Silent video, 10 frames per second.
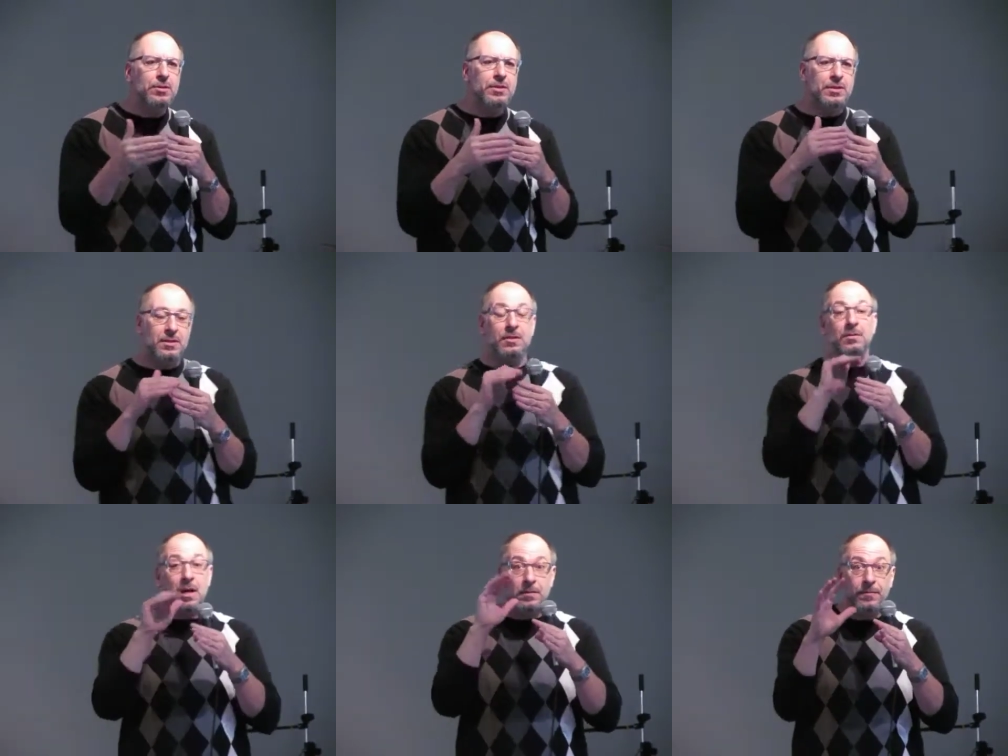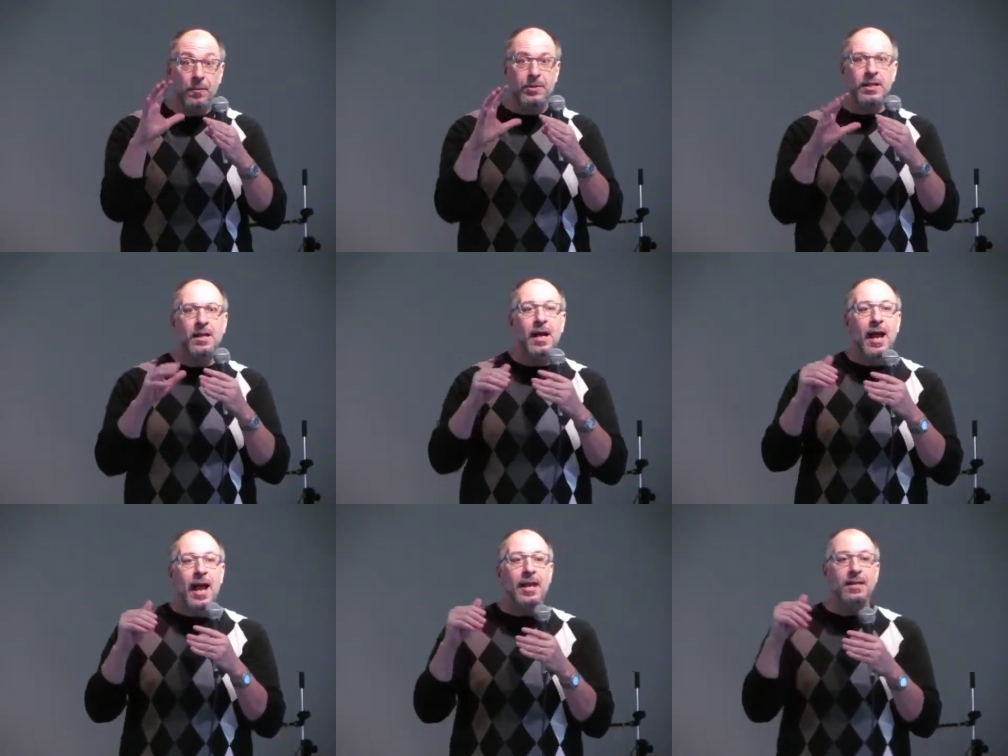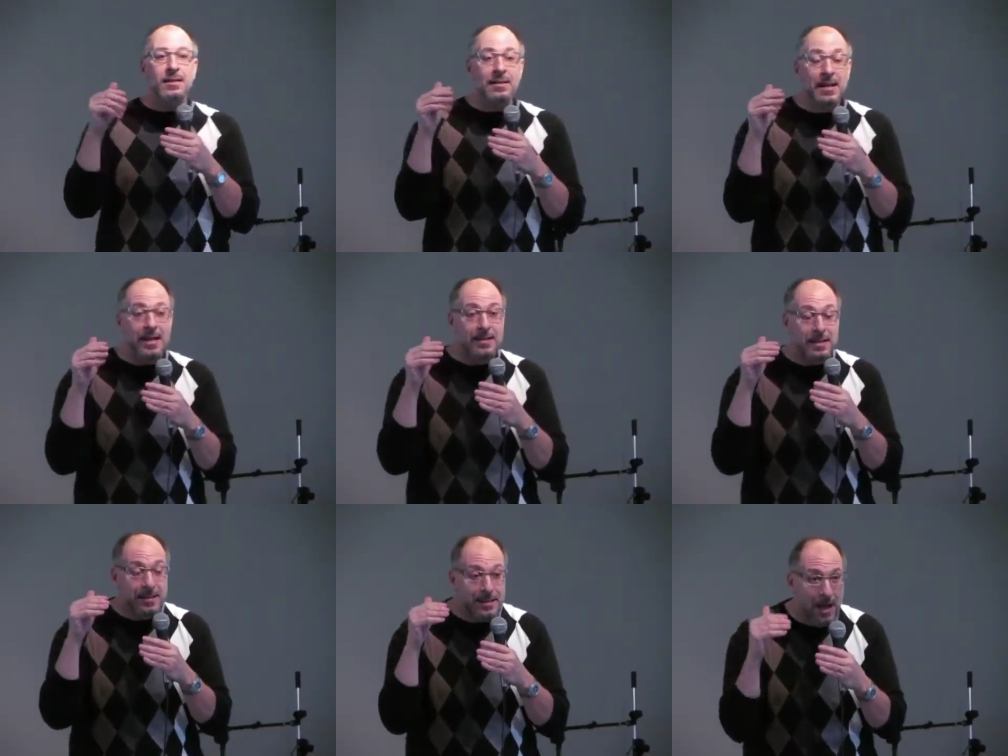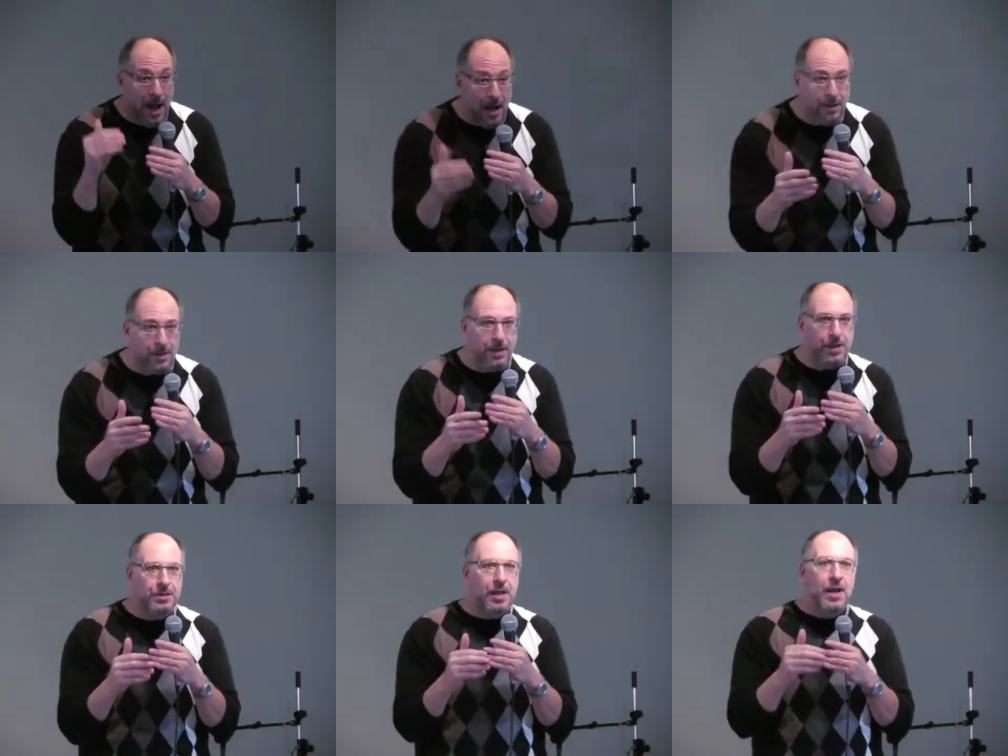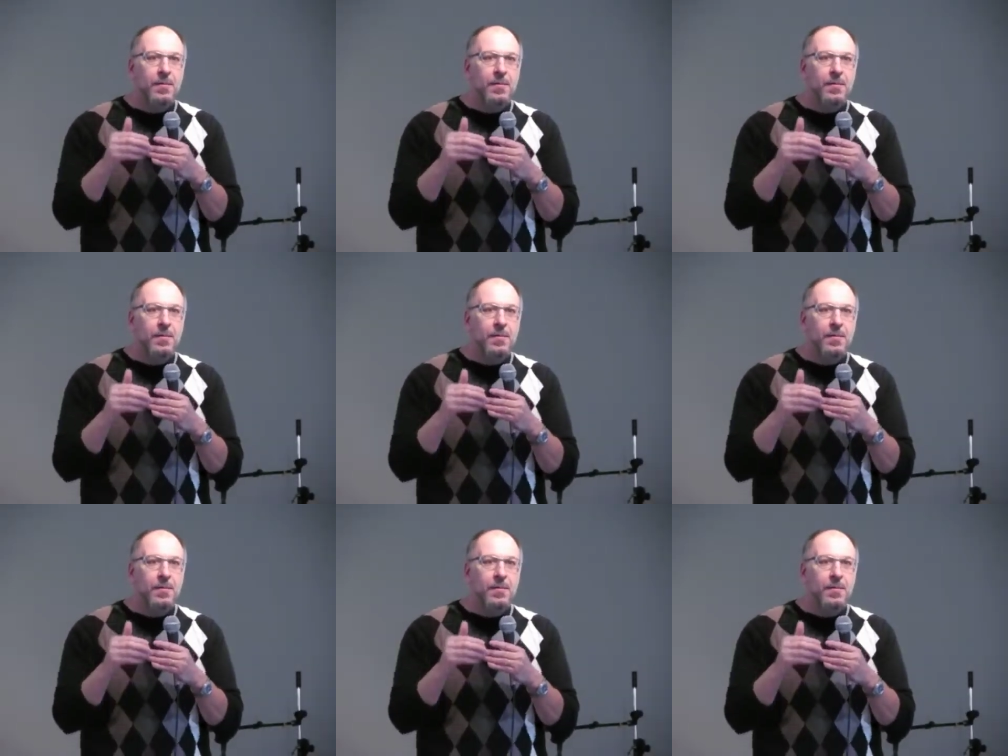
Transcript: to do to two thousand fourteen and is, is acknowledge